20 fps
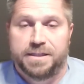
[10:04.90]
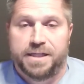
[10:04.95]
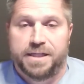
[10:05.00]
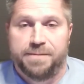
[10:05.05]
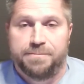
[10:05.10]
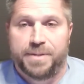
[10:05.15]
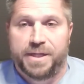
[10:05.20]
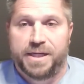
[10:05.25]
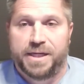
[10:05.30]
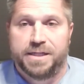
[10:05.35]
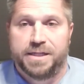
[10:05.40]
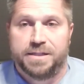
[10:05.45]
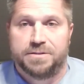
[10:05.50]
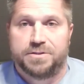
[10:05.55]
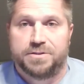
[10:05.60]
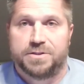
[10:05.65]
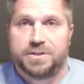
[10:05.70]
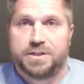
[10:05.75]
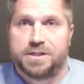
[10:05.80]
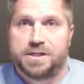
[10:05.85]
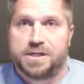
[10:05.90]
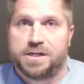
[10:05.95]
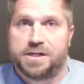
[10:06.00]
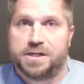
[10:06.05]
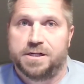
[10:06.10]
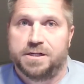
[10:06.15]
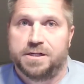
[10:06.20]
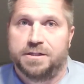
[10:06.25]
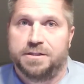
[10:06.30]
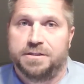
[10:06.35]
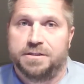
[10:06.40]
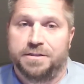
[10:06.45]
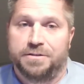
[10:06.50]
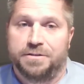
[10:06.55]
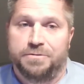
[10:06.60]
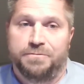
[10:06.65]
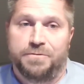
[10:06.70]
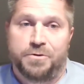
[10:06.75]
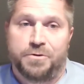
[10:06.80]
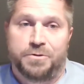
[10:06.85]
campaigns are, and
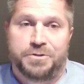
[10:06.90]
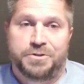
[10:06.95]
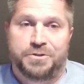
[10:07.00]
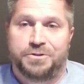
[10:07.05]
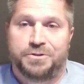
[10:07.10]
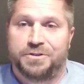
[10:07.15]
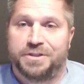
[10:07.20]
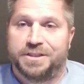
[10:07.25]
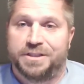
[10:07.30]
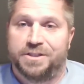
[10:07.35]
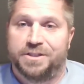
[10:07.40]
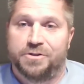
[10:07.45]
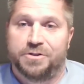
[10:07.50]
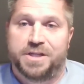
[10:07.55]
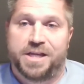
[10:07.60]
you folks certainly know,